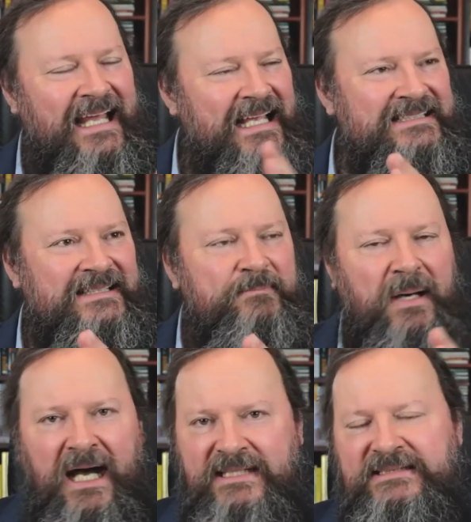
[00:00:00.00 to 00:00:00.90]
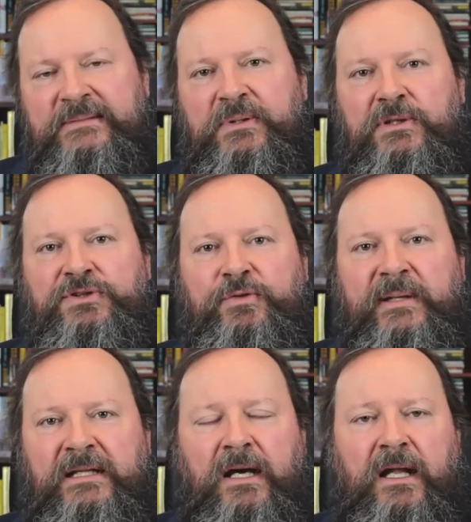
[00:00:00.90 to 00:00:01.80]
is impossible to
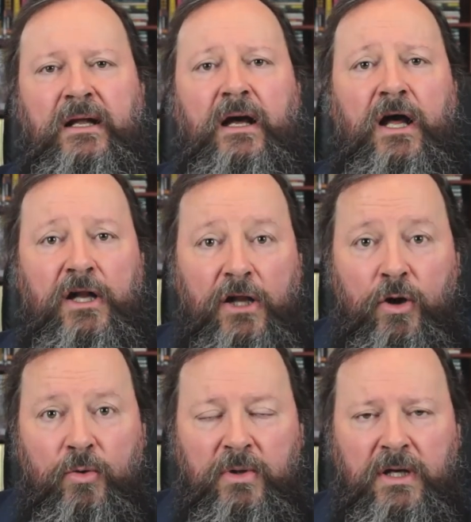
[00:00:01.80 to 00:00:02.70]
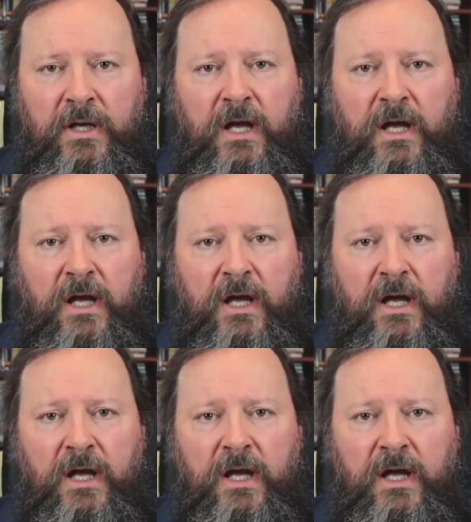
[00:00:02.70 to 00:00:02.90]
be done alone.